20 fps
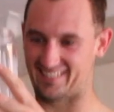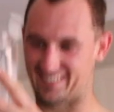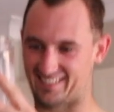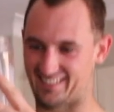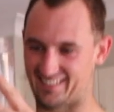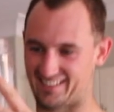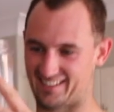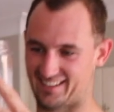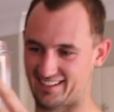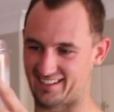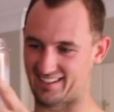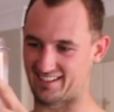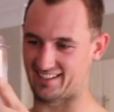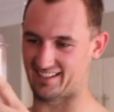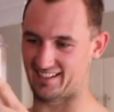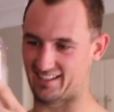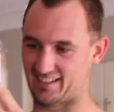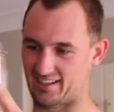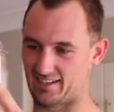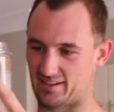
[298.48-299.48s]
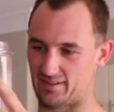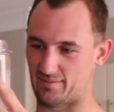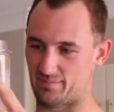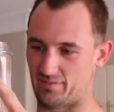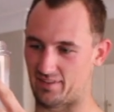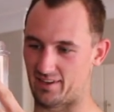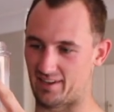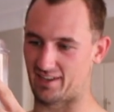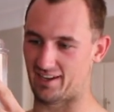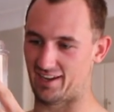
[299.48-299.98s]
Are you going to win a grandy this year? Or are you
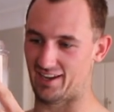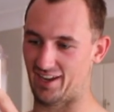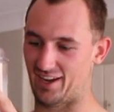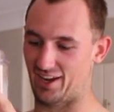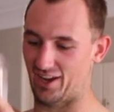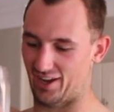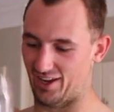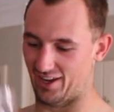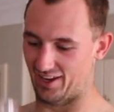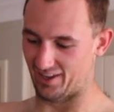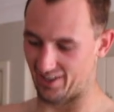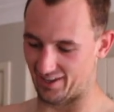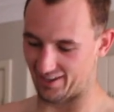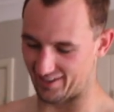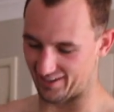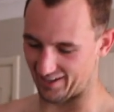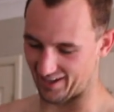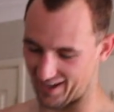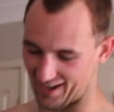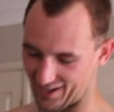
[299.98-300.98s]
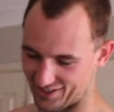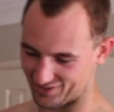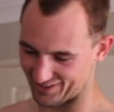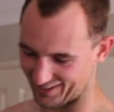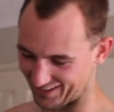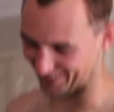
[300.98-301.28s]
going to lose like every other year? No,